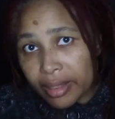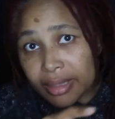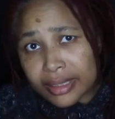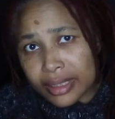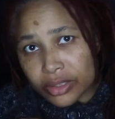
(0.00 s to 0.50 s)

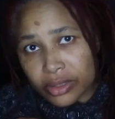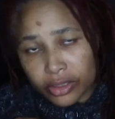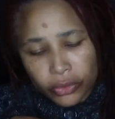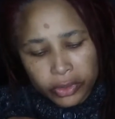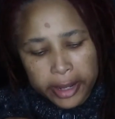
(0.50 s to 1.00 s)
Let's get to the
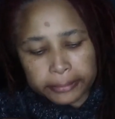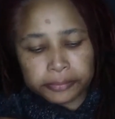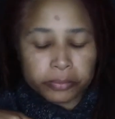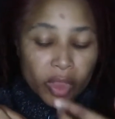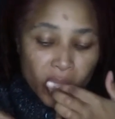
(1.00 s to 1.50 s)
Q&A.
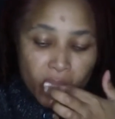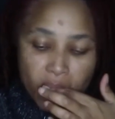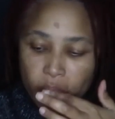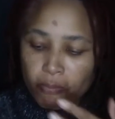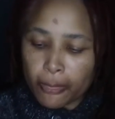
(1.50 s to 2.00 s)

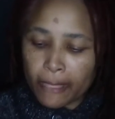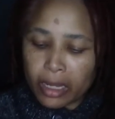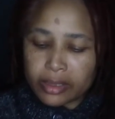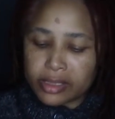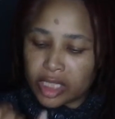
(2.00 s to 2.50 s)

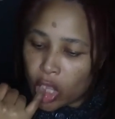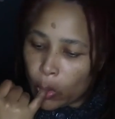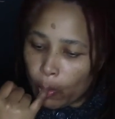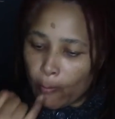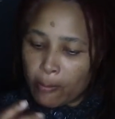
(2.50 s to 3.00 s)
Let's see.
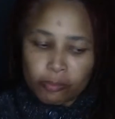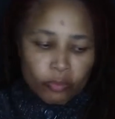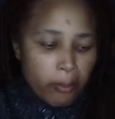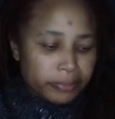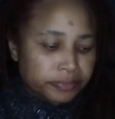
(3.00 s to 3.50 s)

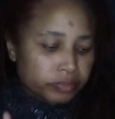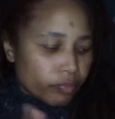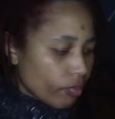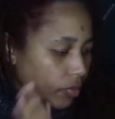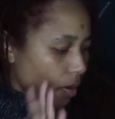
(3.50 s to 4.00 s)

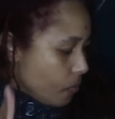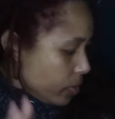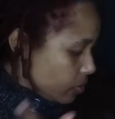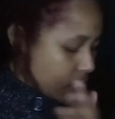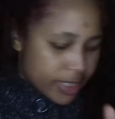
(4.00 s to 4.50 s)

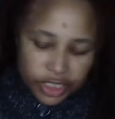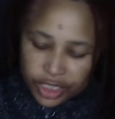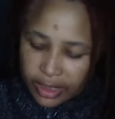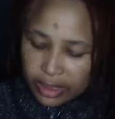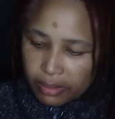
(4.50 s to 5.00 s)
What
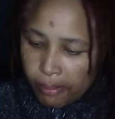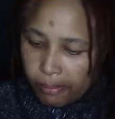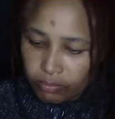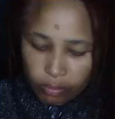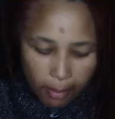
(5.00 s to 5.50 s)
questions?
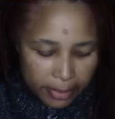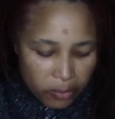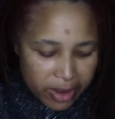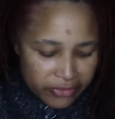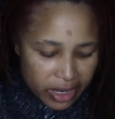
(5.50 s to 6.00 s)

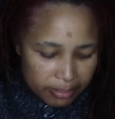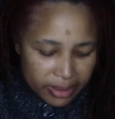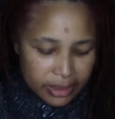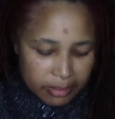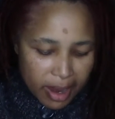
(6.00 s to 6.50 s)
Well, I've got a
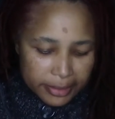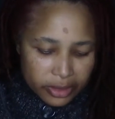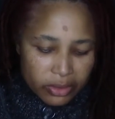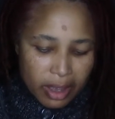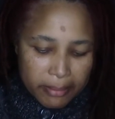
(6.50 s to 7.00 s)
placemat,
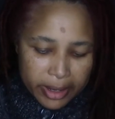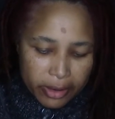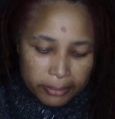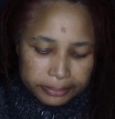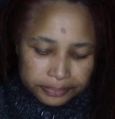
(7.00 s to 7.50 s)
so that might help.